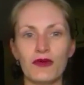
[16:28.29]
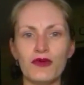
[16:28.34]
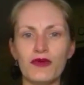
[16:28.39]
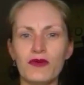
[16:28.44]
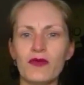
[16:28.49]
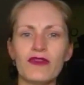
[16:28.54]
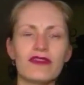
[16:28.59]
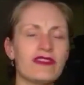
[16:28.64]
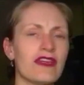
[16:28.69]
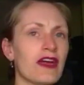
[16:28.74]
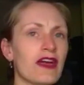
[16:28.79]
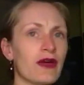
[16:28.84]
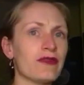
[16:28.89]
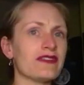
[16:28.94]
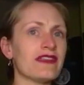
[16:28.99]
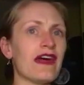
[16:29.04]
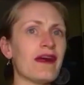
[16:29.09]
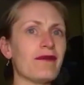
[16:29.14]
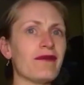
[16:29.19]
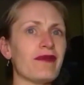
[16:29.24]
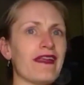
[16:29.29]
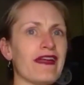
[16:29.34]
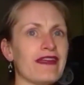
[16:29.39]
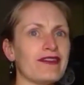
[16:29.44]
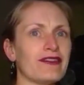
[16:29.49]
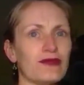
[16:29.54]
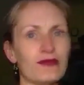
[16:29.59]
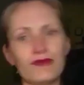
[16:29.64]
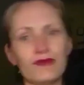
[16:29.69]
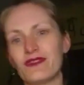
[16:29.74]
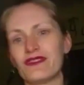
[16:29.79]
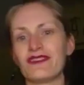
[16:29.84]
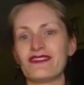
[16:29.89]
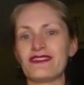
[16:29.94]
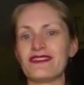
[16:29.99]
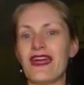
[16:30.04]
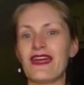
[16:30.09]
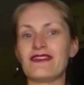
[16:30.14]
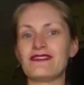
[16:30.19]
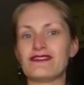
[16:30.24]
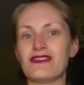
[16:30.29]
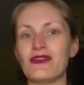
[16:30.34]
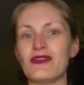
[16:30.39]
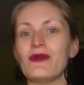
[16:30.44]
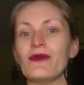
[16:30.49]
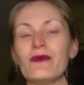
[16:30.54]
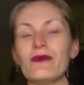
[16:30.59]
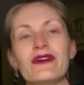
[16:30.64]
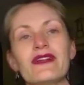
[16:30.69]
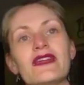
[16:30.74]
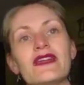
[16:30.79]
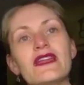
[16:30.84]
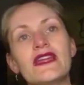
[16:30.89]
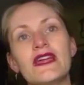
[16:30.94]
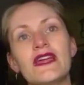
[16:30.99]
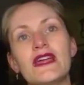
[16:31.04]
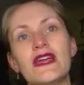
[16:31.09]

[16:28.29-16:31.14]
oh, what the hell's that plant and what does that do, and